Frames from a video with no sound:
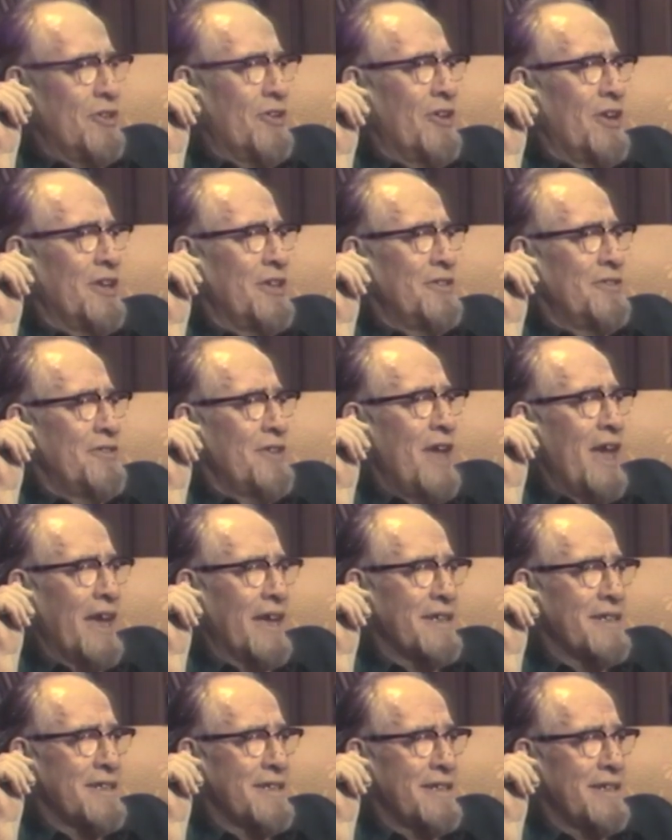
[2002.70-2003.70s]
going to do
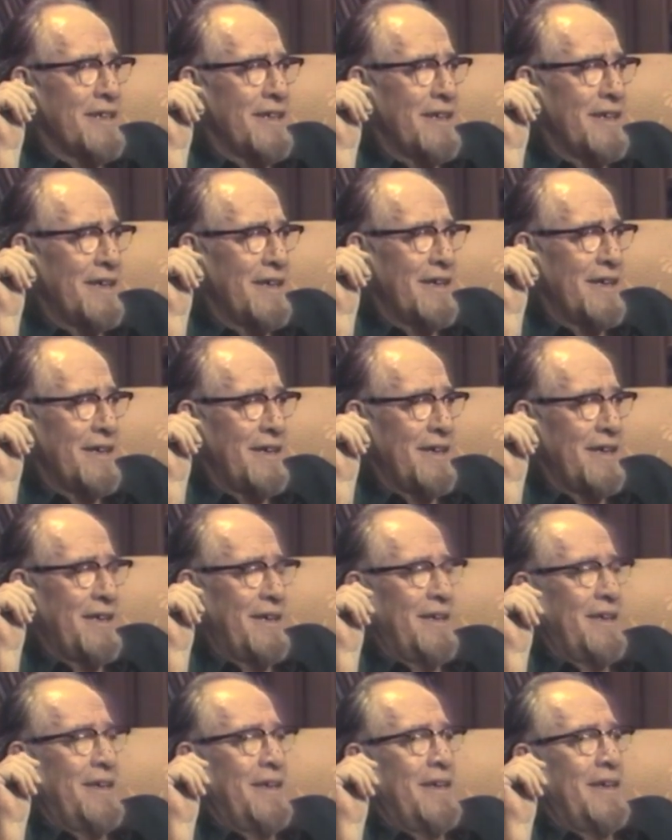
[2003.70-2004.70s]
next,
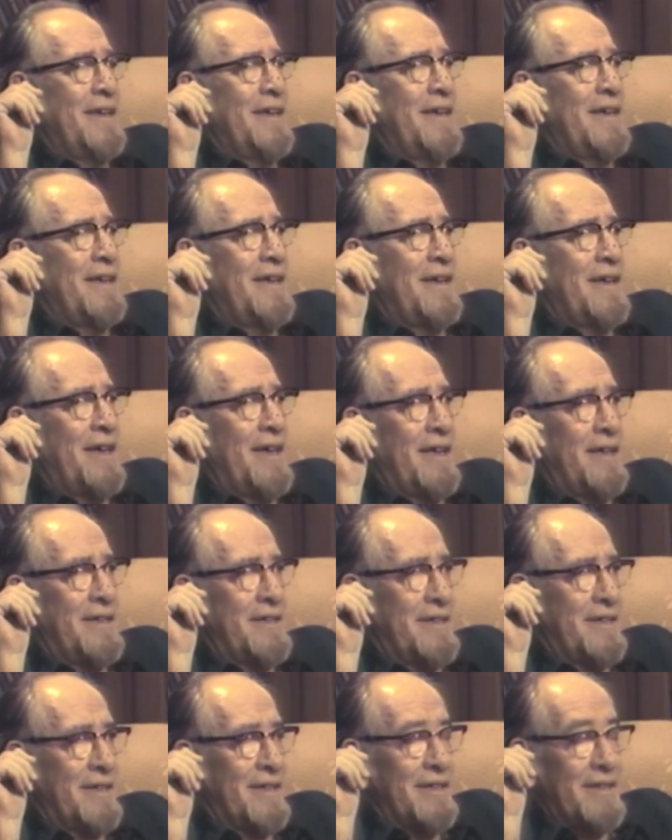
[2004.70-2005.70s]

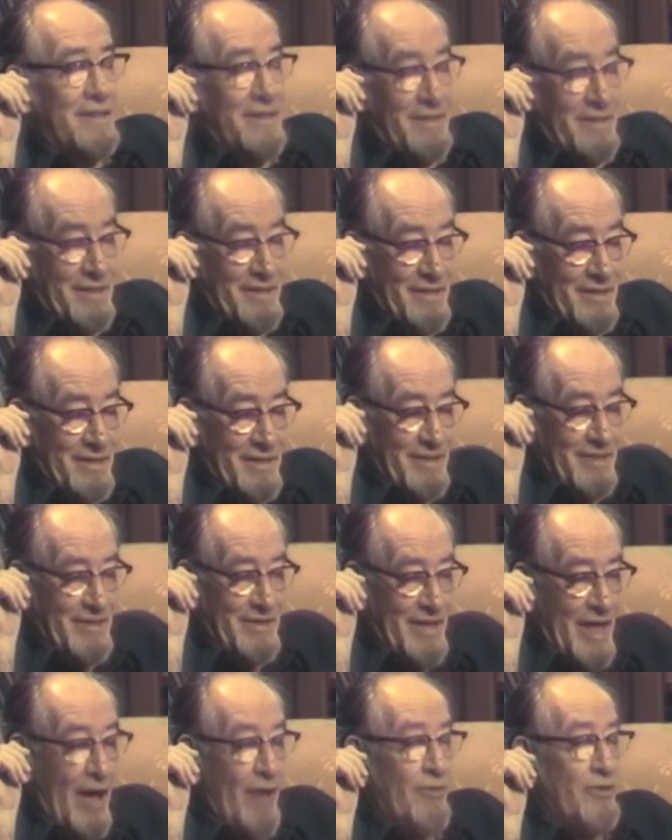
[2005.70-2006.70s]
and
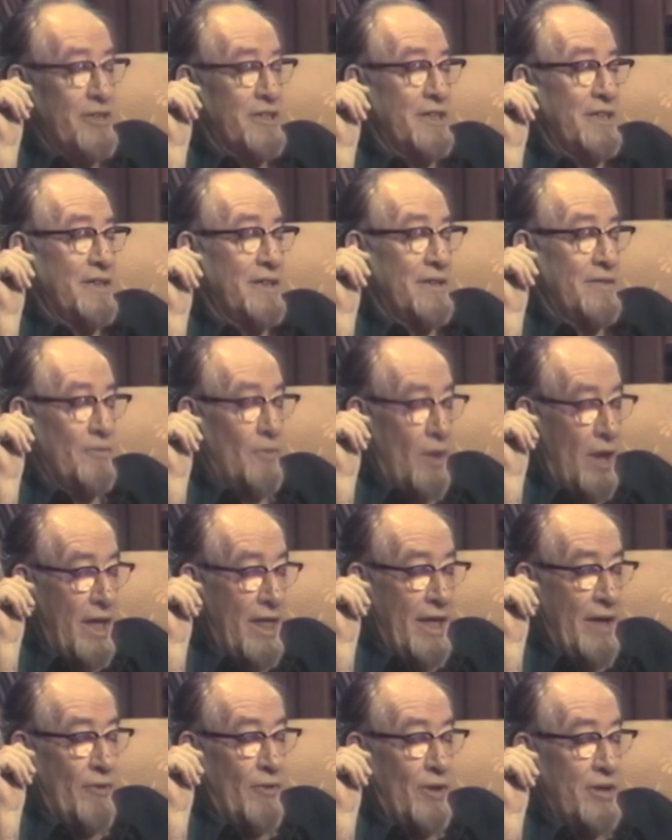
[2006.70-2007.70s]
that
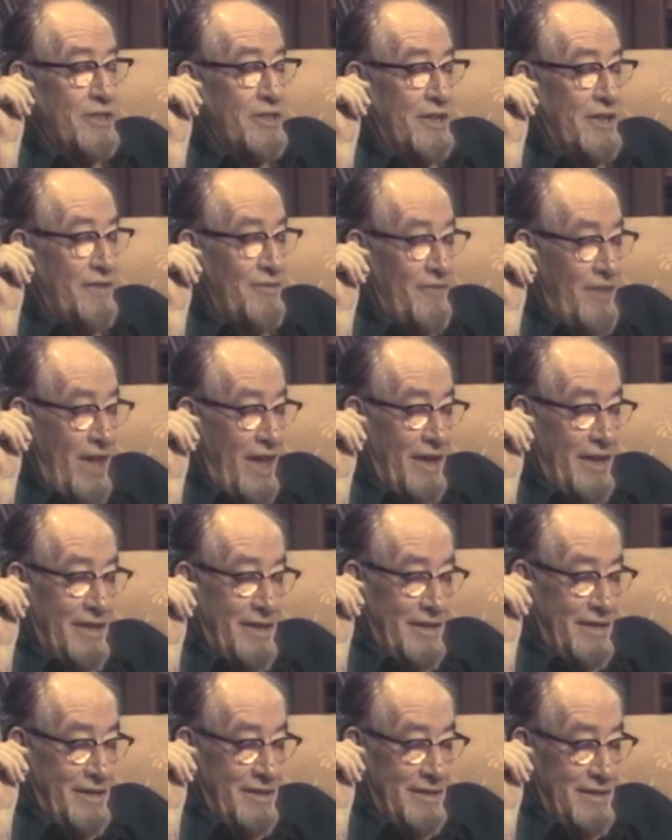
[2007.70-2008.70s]
was in effect
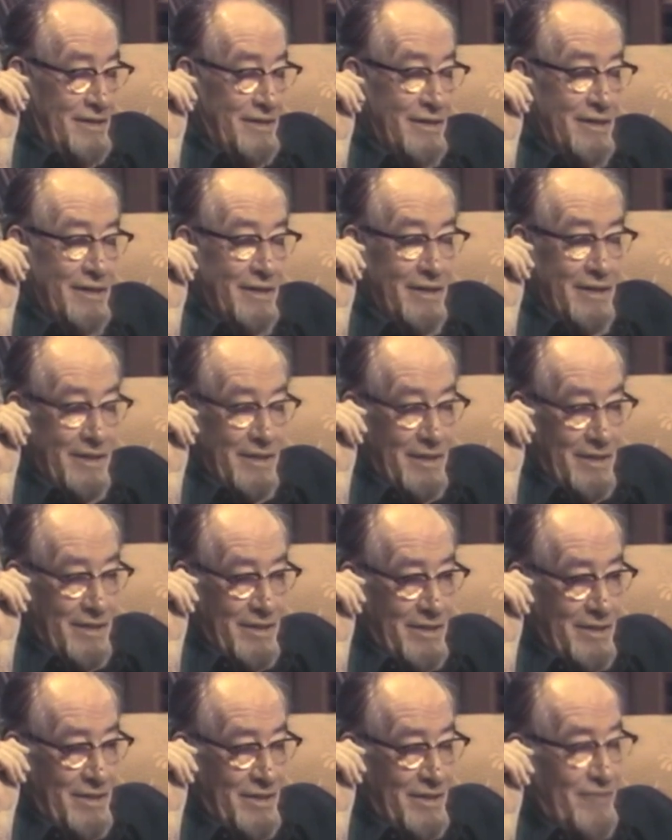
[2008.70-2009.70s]

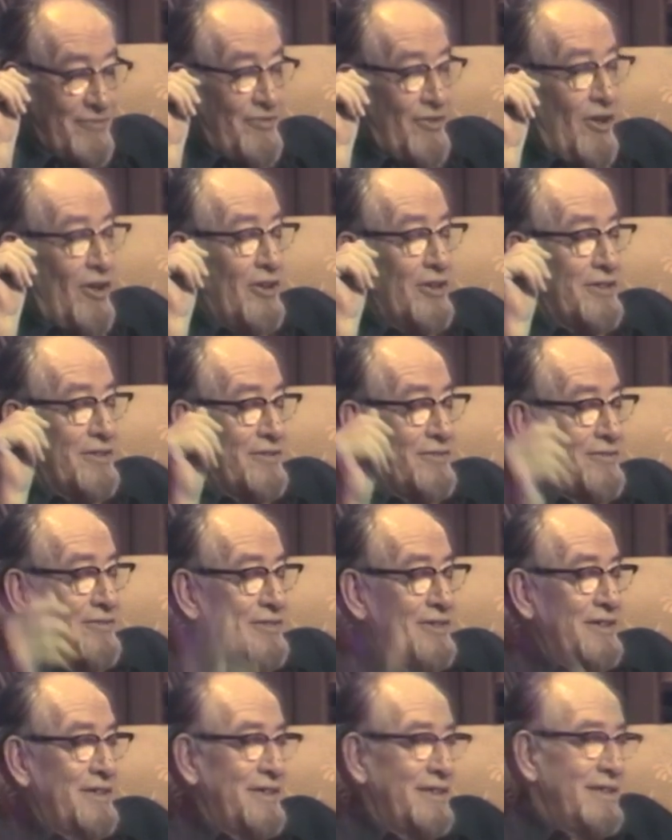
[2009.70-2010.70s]
the fault
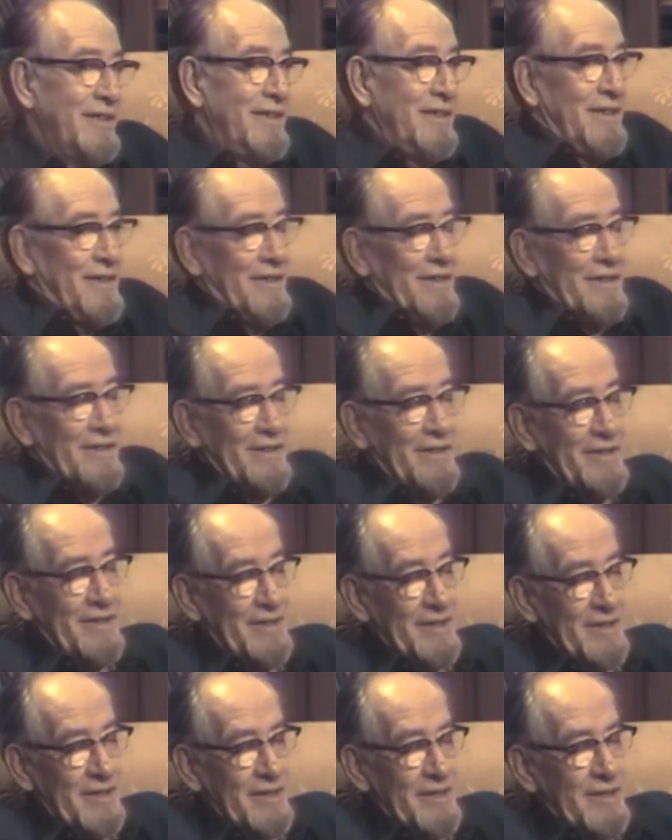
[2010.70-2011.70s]
of
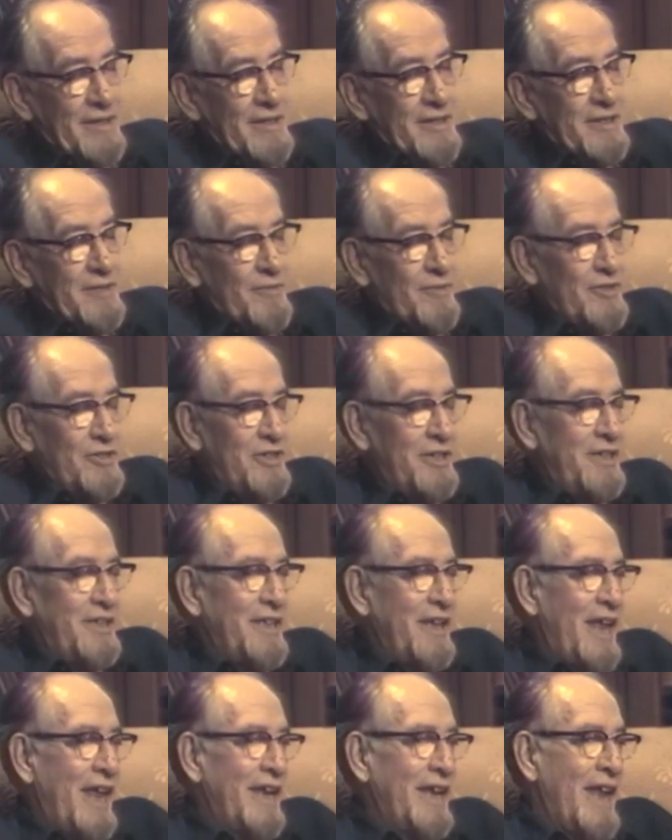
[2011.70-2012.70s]
this machine
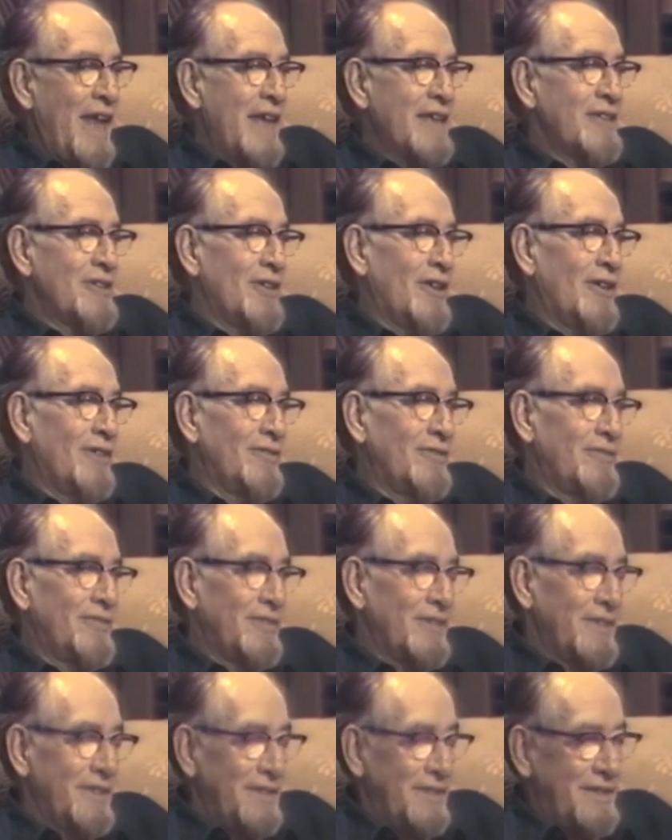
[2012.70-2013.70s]
that Atanasoff
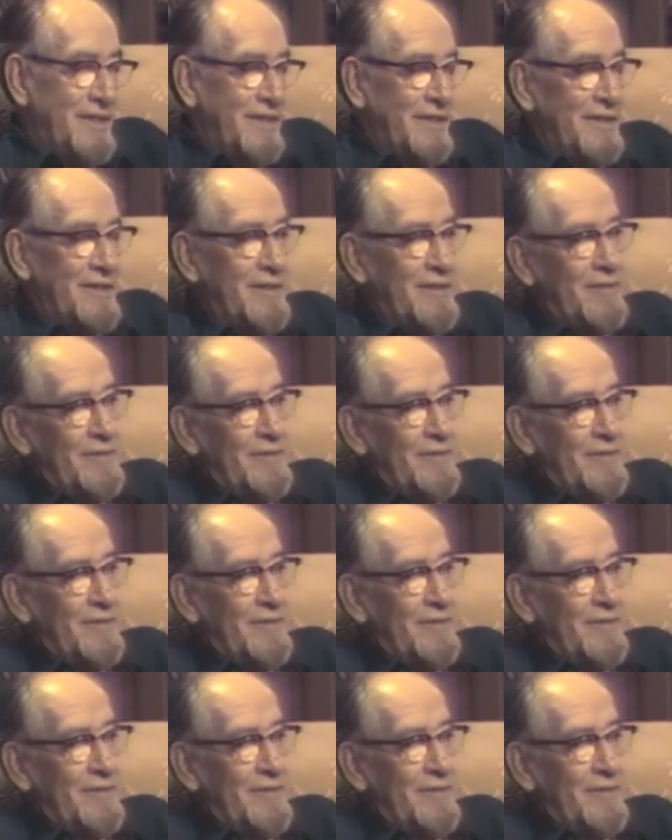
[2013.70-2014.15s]
had